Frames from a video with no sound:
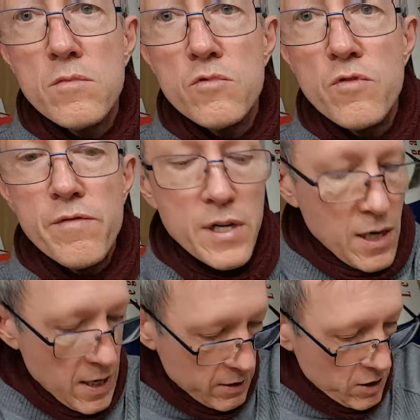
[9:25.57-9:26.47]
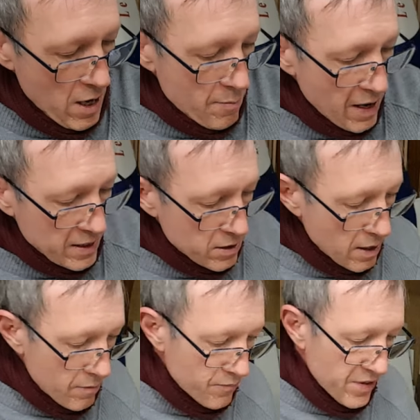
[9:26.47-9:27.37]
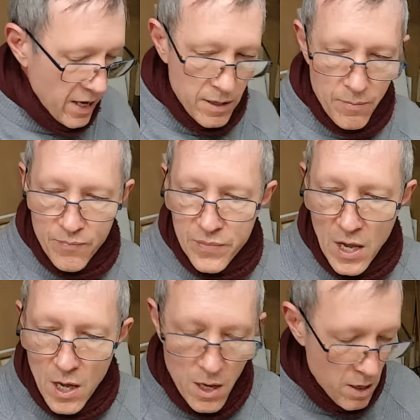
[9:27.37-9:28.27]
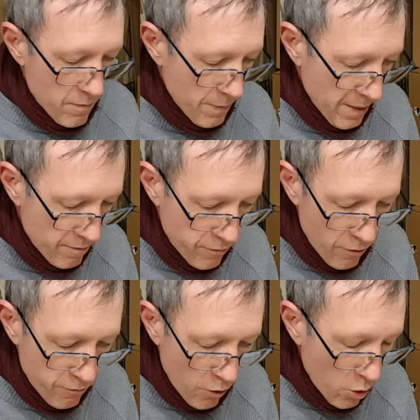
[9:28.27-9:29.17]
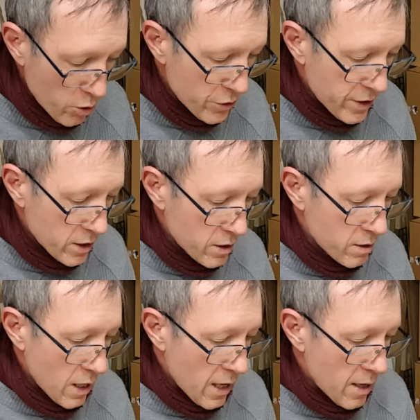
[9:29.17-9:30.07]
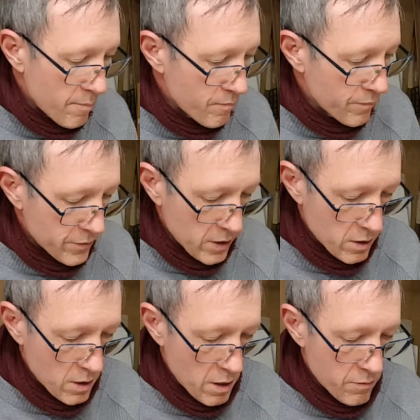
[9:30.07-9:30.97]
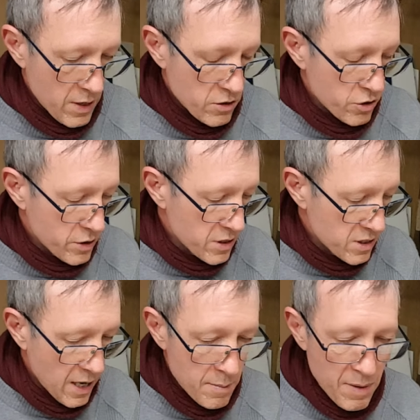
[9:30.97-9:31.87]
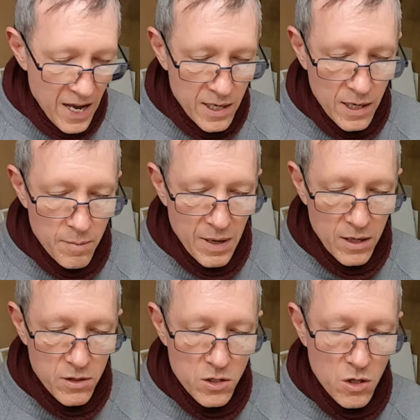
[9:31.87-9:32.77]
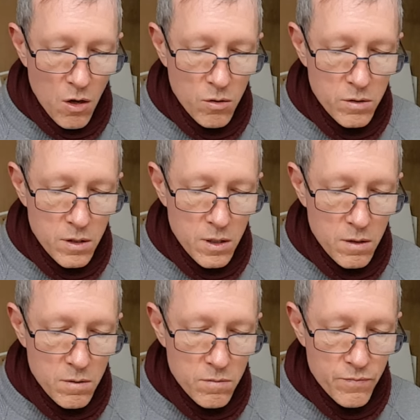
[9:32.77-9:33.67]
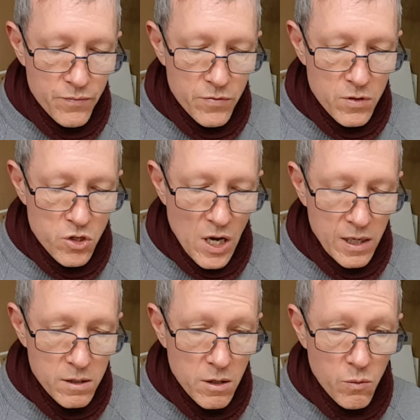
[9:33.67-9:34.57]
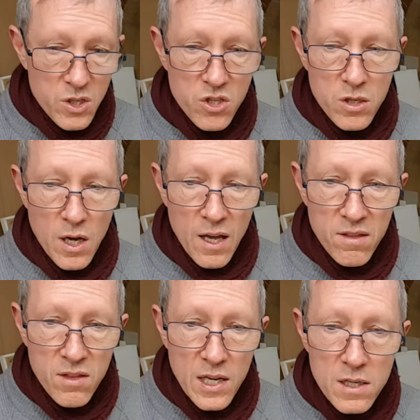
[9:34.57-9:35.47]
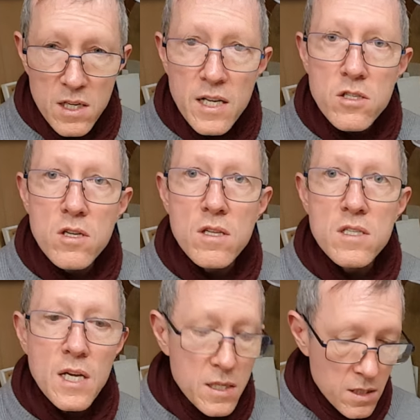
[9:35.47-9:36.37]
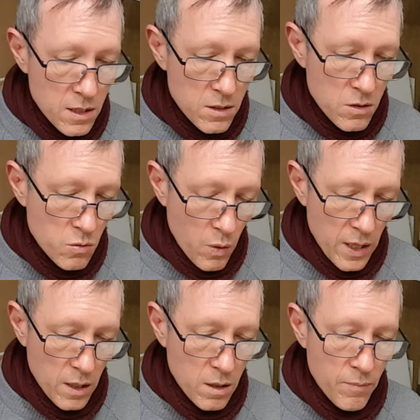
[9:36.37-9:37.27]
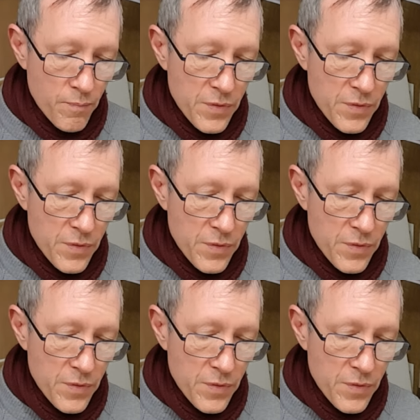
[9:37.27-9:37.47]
rivet lines, but they for all the you know, that you could say badly about this old Shackleton, which I think dates to the 60s as well,